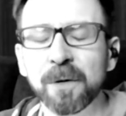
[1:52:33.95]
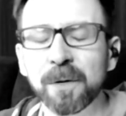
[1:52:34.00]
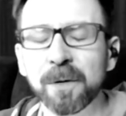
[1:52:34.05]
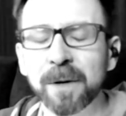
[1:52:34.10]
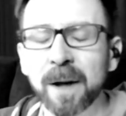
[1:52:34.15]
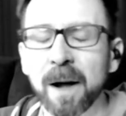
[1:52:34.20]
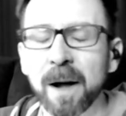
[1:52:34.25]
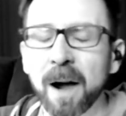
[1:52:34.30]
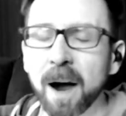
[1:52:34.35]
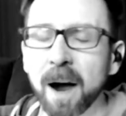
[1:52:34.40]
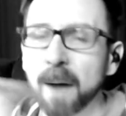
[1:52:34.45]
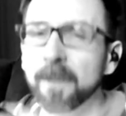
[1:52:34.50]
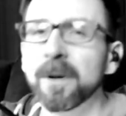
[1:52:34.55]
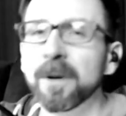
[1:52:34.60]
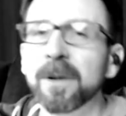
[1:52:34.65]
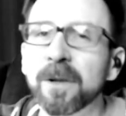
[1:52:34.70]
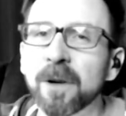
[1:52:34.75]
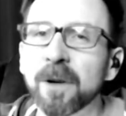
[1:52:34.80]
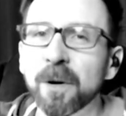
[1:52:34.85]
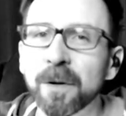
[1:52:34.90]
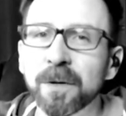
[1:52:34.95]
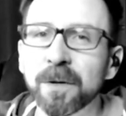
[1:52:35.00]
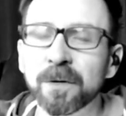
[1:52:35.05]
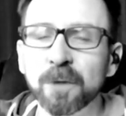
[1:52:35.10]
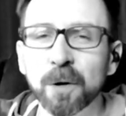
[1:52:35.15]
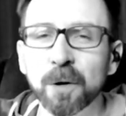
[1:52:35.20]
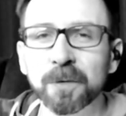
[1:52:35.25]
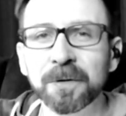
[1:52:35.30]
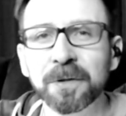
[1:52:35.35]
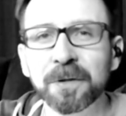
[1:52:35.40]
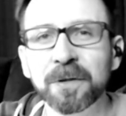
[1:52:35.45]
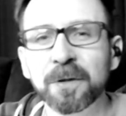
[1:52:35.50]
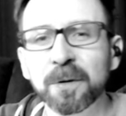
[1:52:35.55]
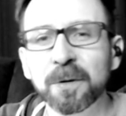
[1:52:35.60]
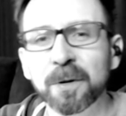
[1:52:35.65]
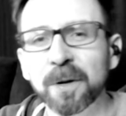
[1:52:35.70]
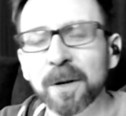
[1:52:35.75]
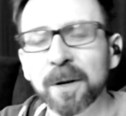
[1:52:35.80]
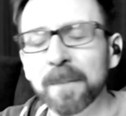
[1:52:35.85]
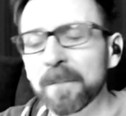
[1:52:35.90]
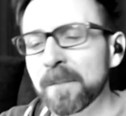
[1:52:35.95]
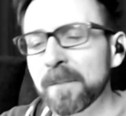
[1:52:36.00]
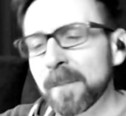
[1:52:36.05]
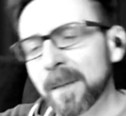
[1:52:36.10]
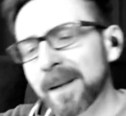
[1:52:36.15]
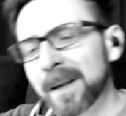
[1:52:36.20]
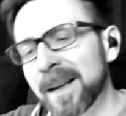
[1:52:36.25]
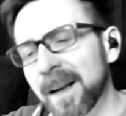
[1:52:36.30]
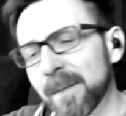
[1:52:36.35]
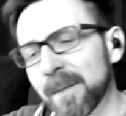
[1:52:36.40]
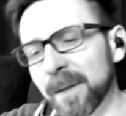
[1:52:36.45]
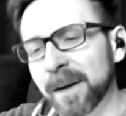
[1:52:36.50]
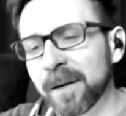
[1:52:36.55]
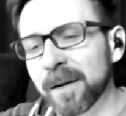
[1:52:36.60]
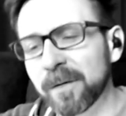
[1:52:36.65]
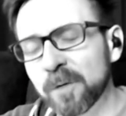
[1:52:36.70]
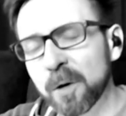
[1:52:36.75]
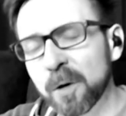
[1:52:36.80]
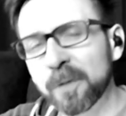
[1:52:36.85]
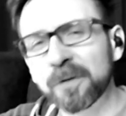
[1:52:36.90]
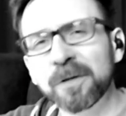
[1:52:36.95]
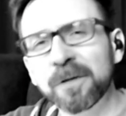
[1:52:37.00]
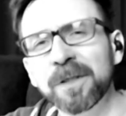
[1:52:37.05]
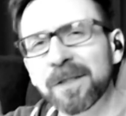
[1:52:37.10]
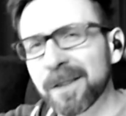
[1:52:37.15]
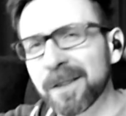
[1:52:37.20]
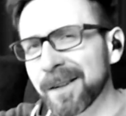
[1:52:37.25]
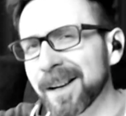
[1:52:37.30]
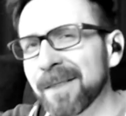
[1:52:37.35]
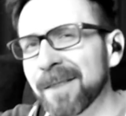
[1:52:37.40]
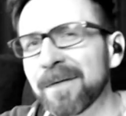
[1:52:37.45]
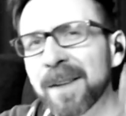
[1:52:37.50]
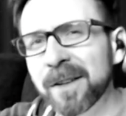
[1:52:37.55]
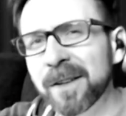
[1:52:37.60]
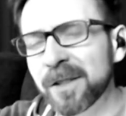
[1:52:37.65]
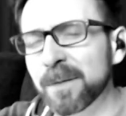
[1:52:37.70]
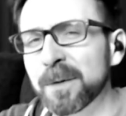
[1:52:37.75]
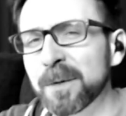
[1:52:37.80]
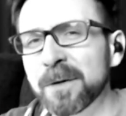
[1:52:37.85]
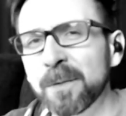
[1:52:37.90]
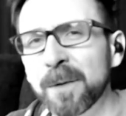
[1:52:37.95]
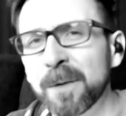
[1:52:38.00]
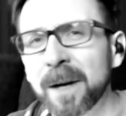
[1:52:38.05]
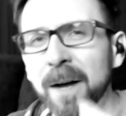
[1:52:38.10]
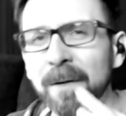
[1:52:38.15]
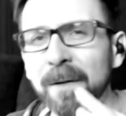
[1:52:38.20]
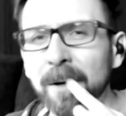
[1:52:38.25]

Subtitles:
I'm gonna go to the grocery store, get my groceries, I'll get vegetables and whatever,